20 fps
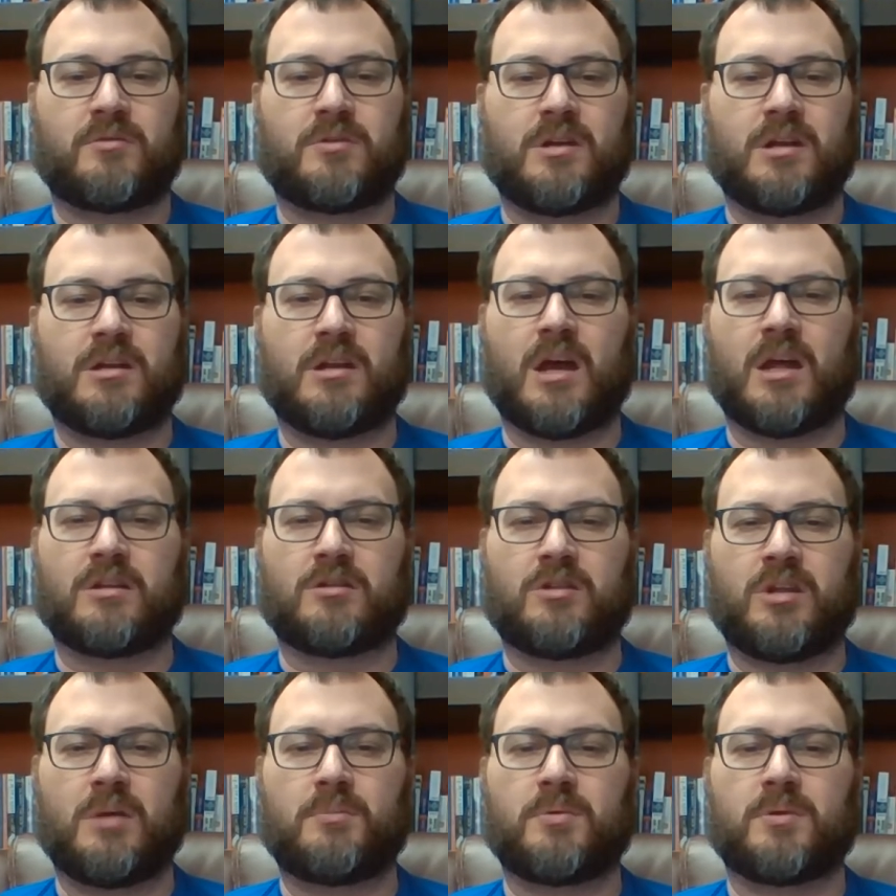We're
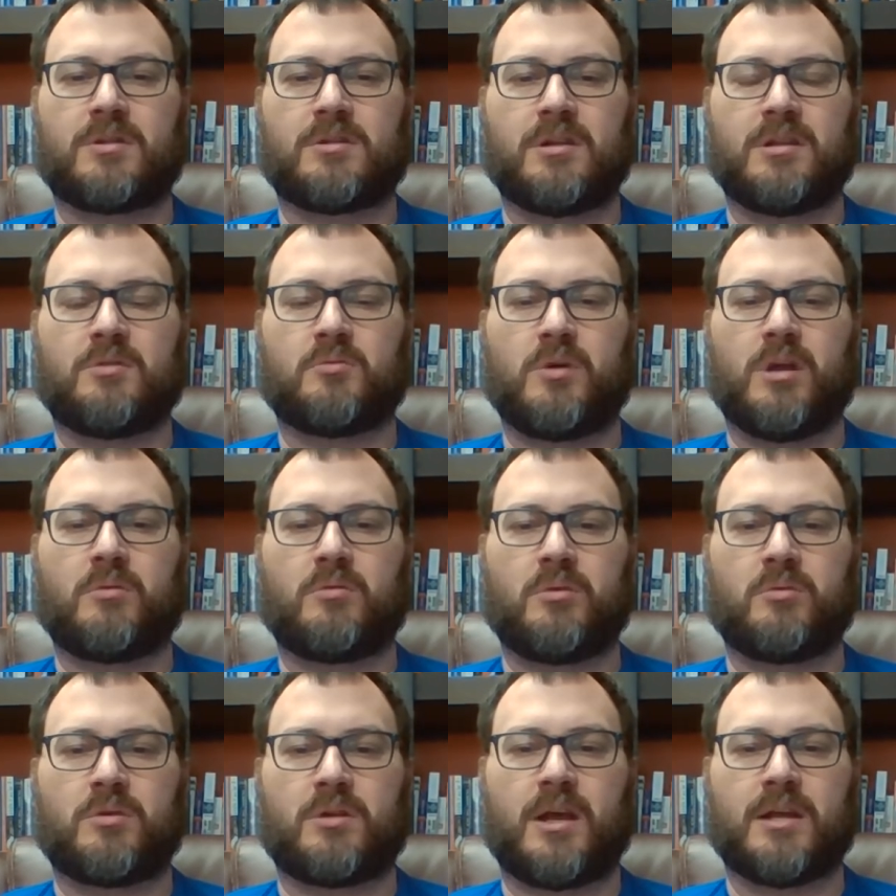not typically the way
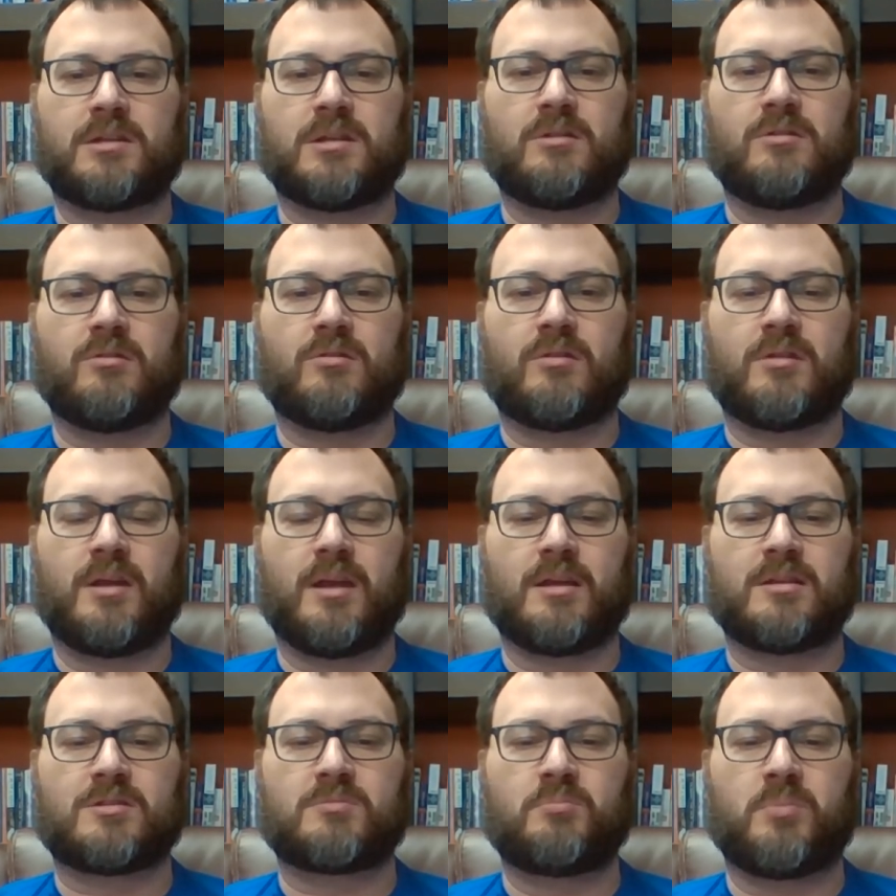we would like to do
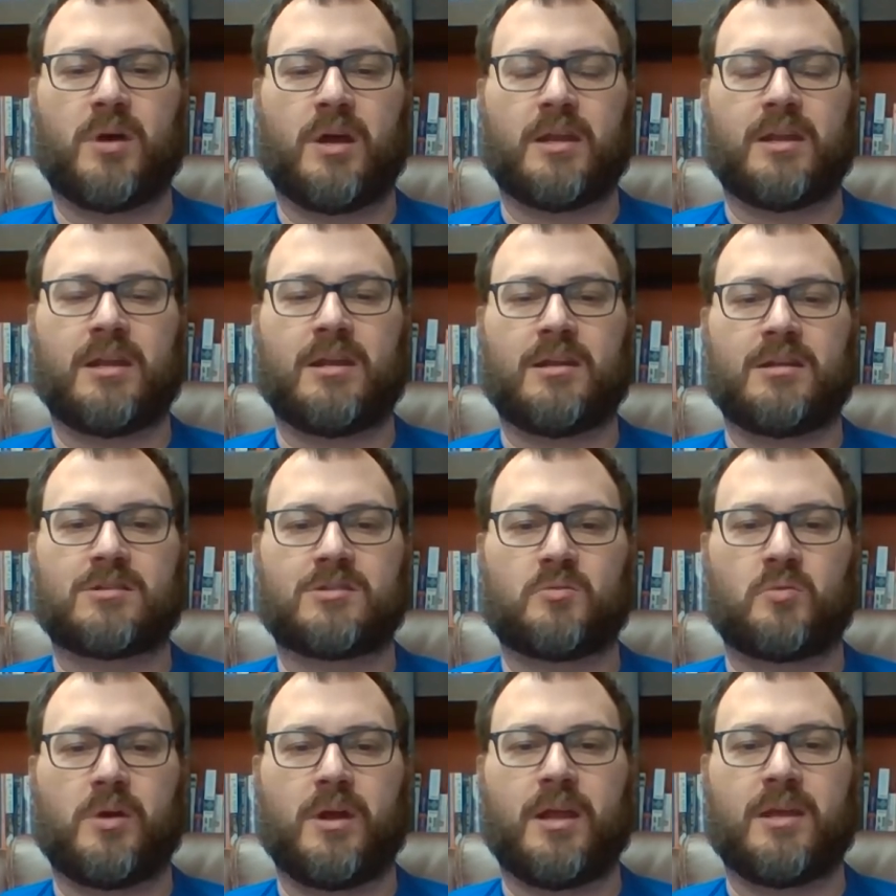things, but it
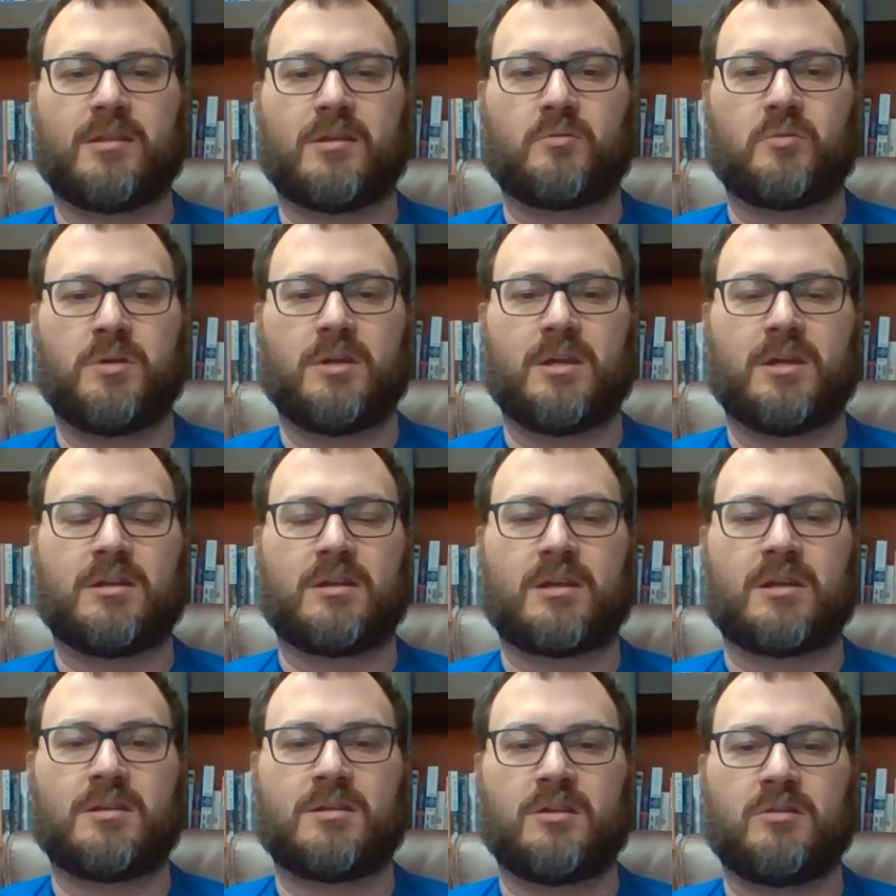is a way that we
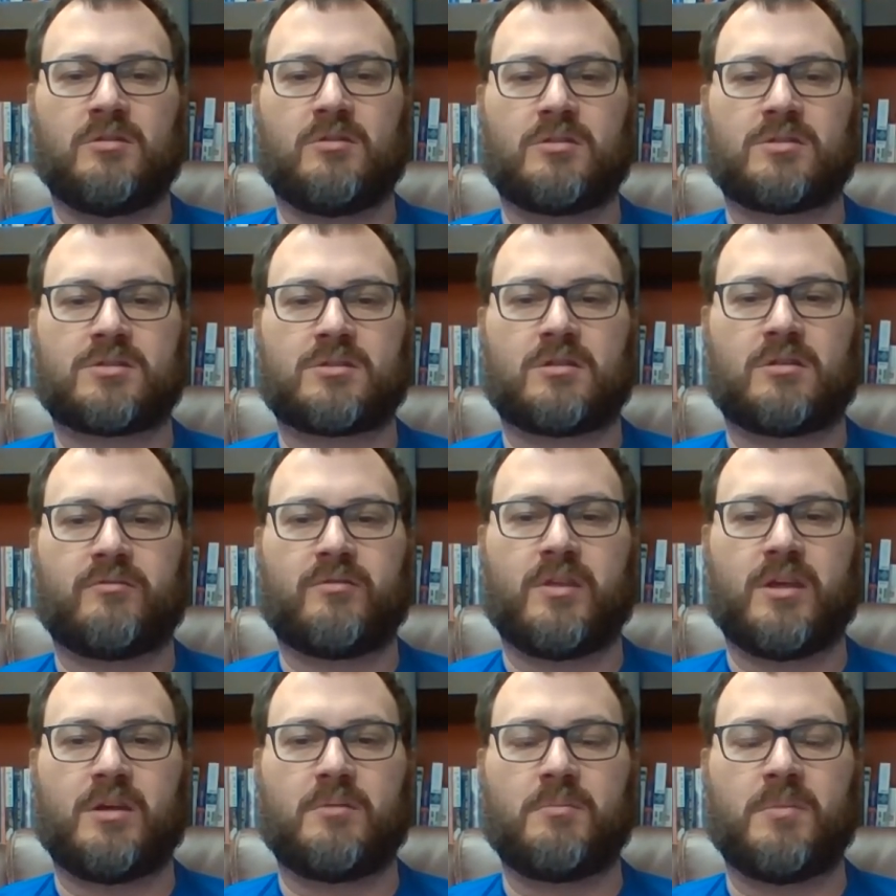can continue to
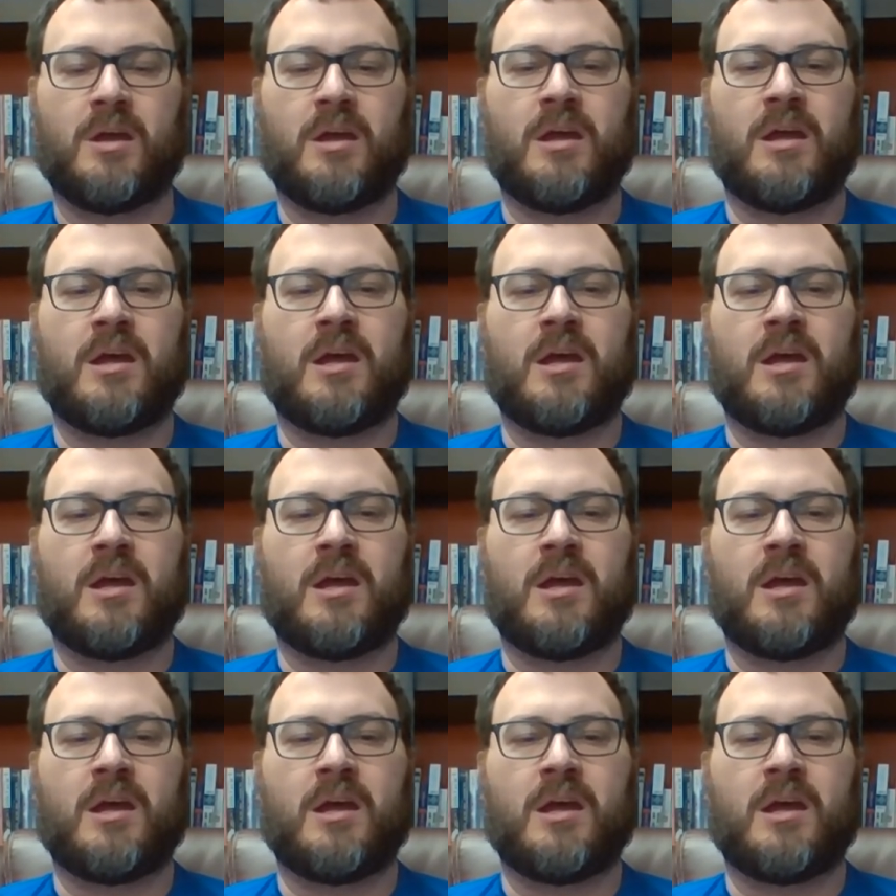serve them.